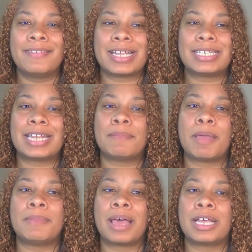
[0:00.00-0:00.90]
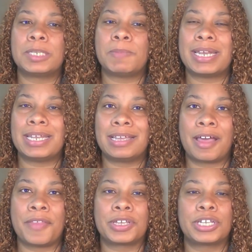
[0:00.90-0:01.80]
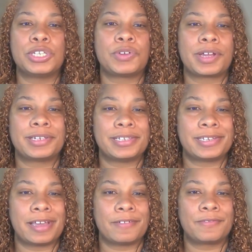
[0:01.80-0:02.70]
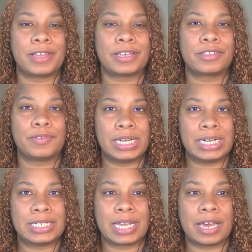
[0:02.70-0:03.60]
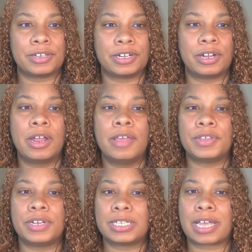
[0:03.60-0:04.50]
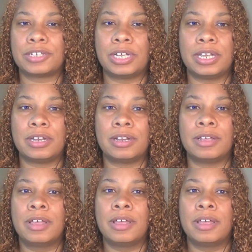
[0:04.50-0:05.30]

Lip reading: that's time I'm not spending on the constructed stuff, like the reading together, the discussion,